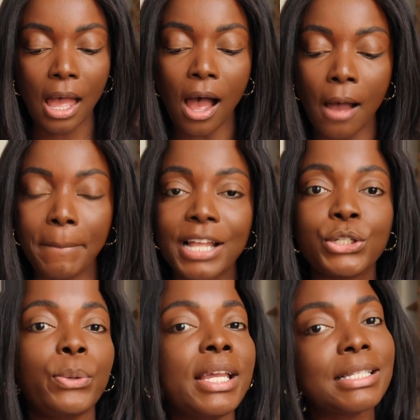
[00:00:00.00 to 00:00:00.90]
by
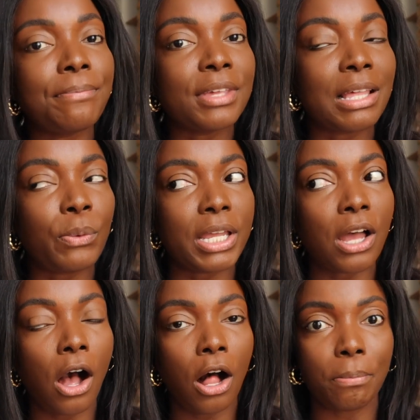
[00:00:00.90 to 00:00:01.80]
doing something that we
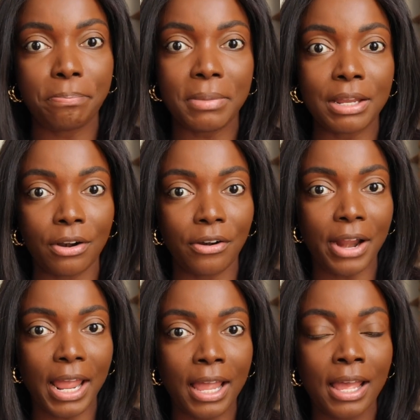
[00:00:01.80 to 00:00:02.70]
call
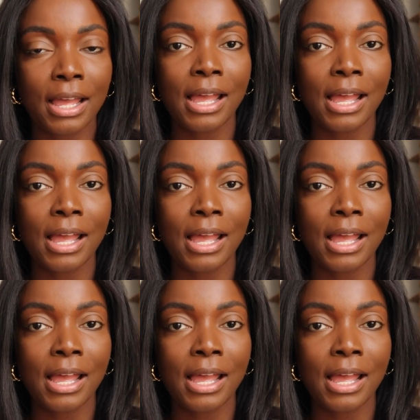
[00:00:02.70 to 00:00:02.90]
mirroring.